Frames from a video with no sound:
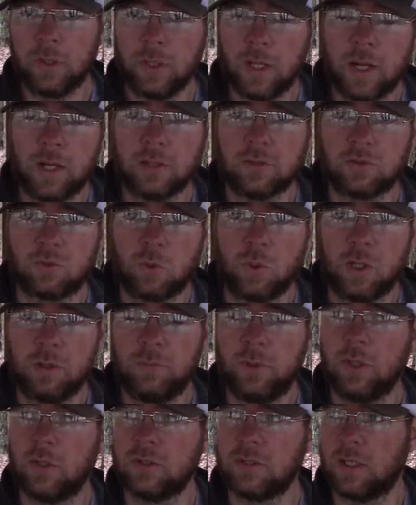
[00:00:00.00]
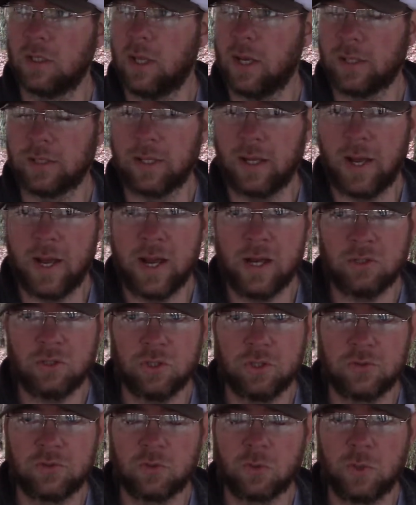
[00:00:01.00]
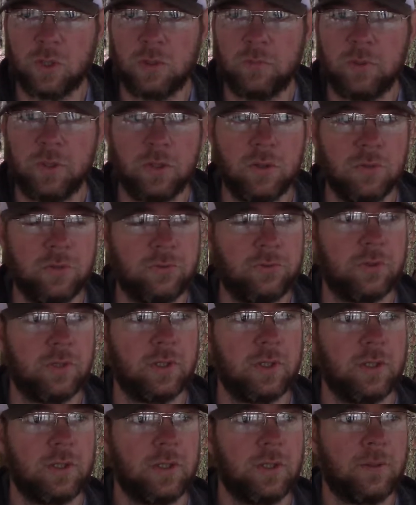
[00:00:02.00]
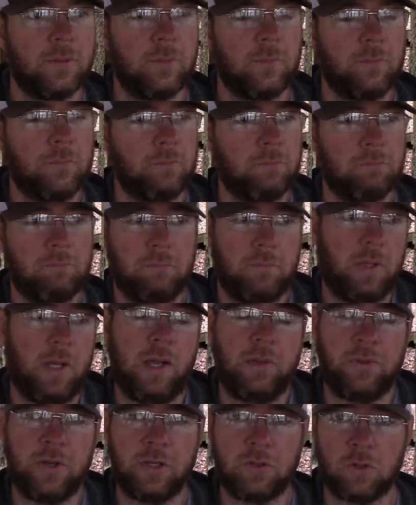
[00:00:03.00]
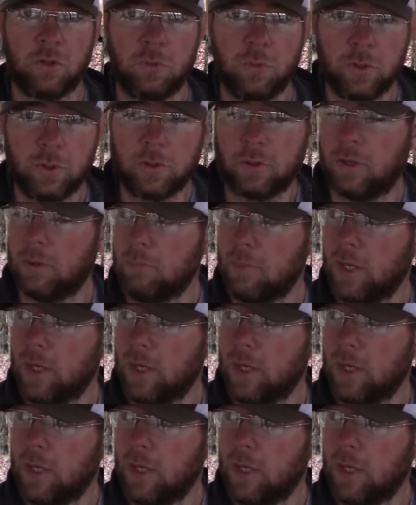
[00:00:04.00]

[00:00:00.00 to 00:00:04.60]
like square bills. I like the action of square bills. I think they're a really great